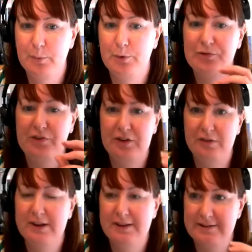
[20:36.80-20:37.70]
more
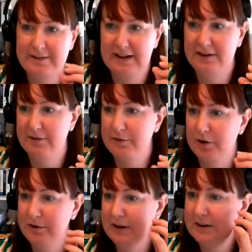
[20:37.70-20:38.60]
serious edge of
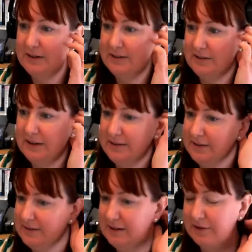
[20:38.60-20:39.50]
conduct is
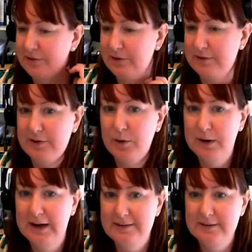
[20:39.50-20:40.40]
in sexual assault
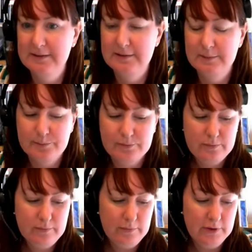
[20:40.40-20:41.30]
cases.
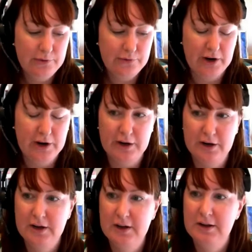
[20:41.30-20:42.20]

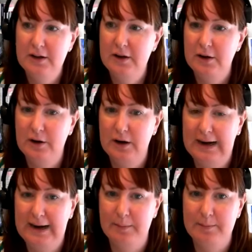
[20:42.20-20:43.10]
So
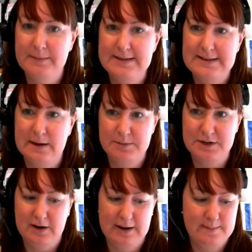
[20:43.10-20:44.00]

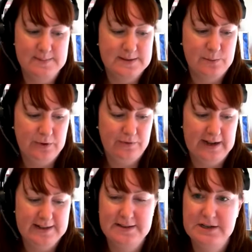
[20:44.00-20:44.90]
sometimes we've
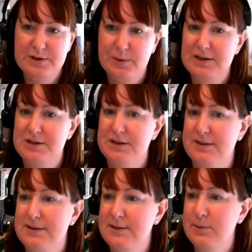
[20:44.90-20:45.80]
had
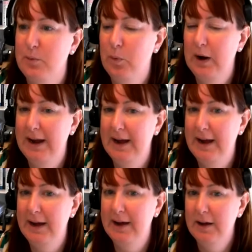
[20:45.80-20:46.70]
situations
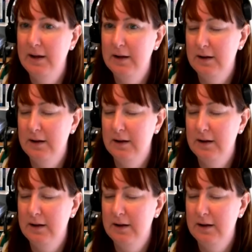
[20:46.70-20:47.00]
where